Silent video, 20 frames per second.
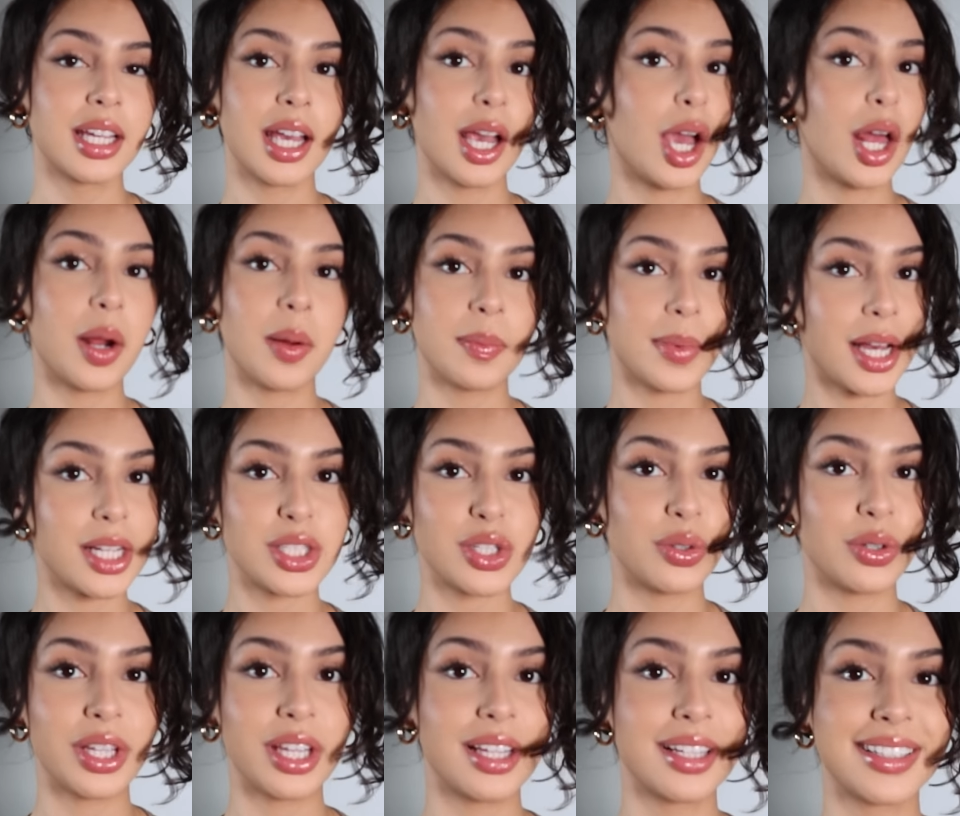and I'm not
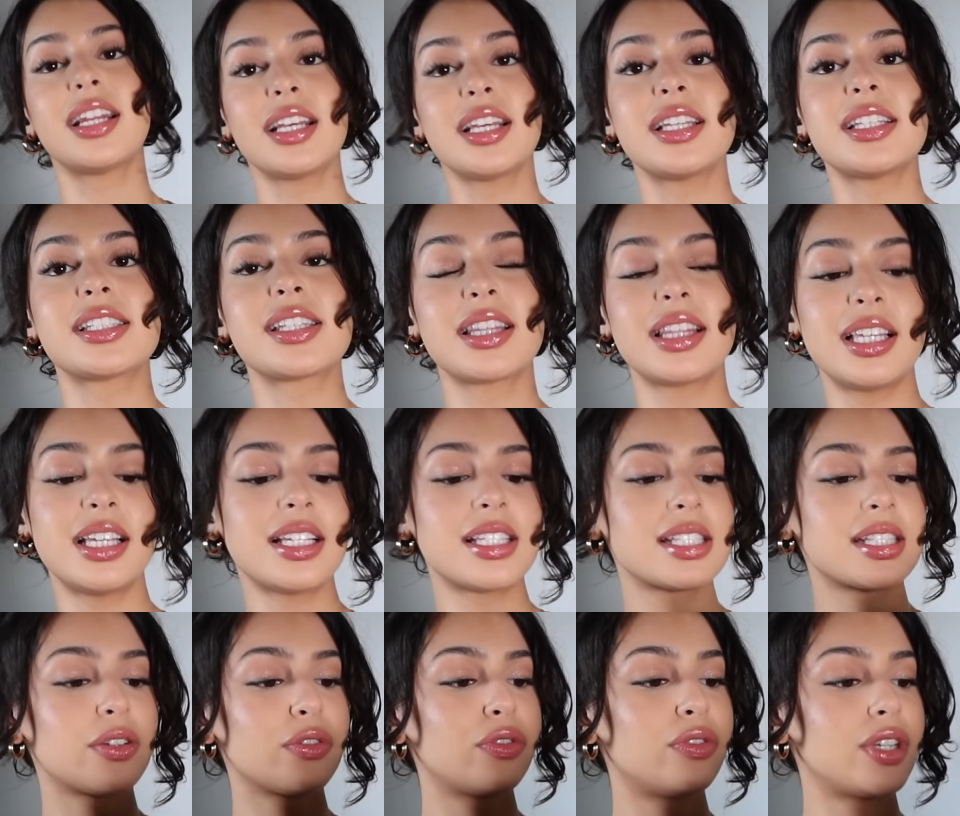joking. It is
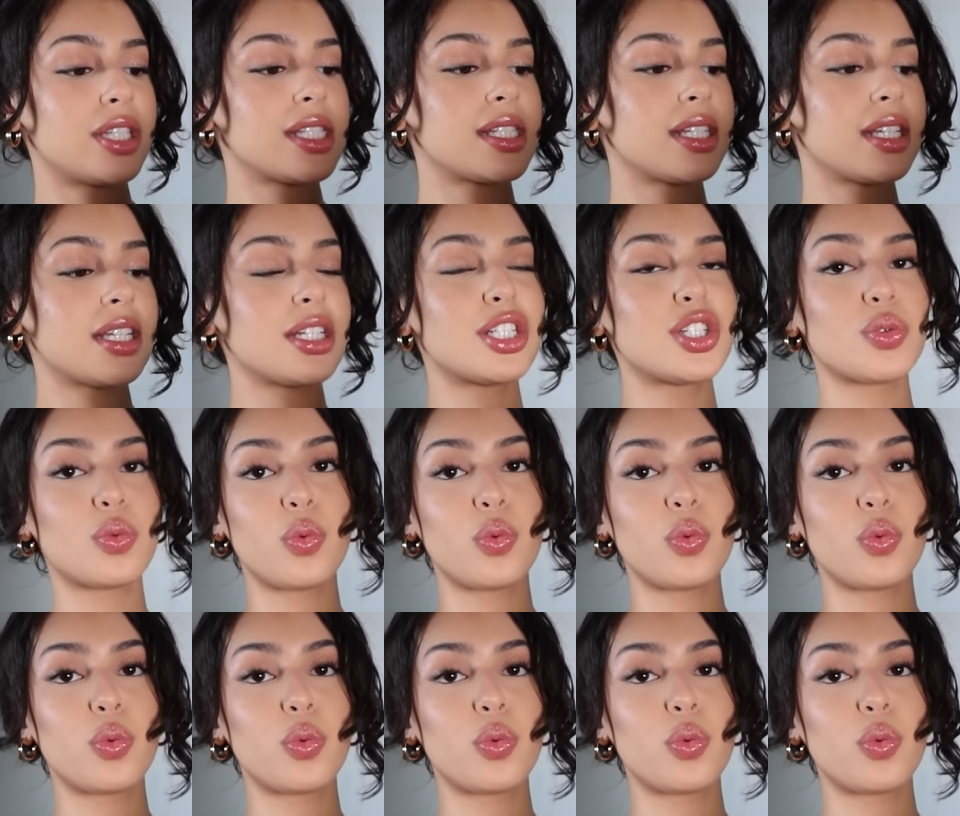these vintage